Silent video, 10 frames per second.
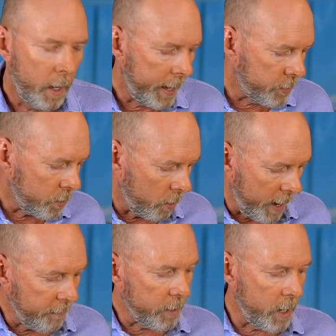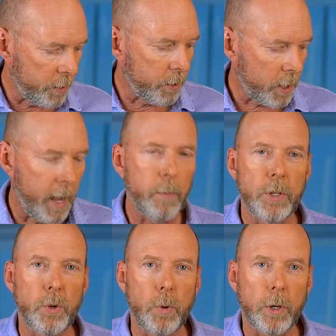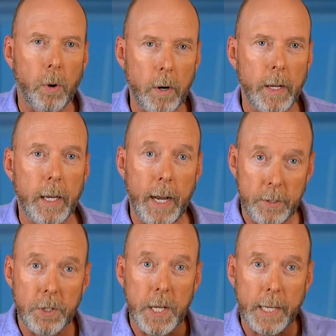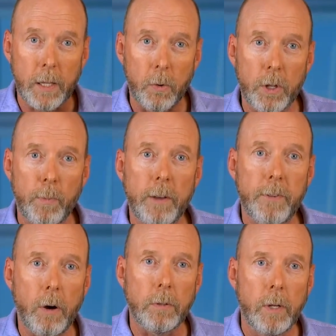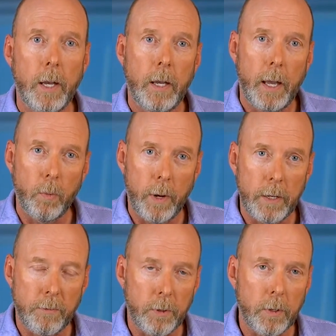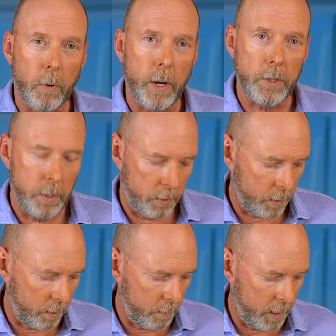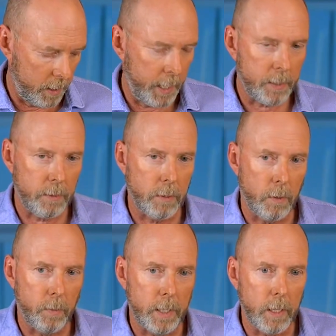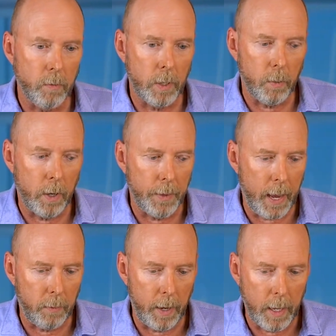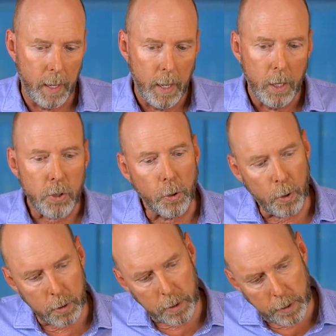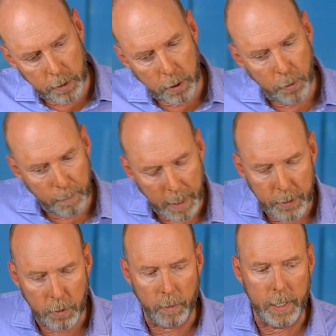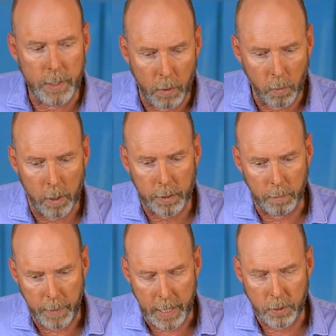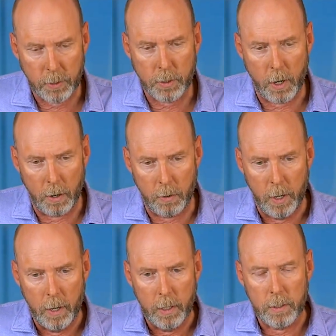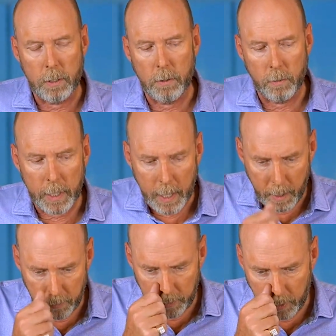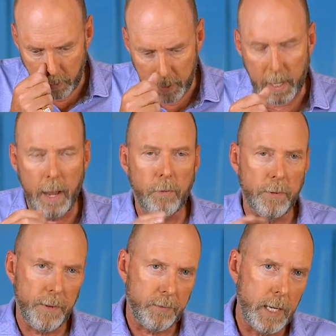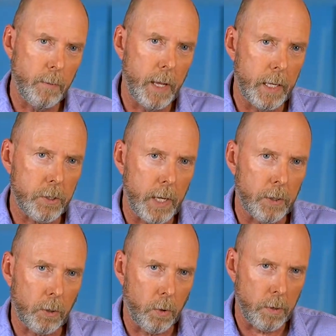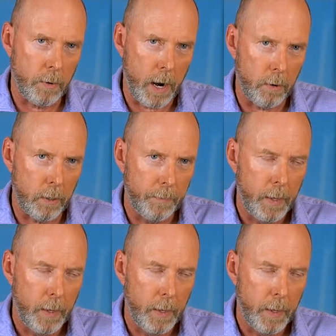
And so every other time was a recording, and I just sat there with my phone and waited for the questions to come in. And that's, we did really well that way. So those are the two major ways that work the best. So just to recap really quick, every 15 minutes at the quarter hour.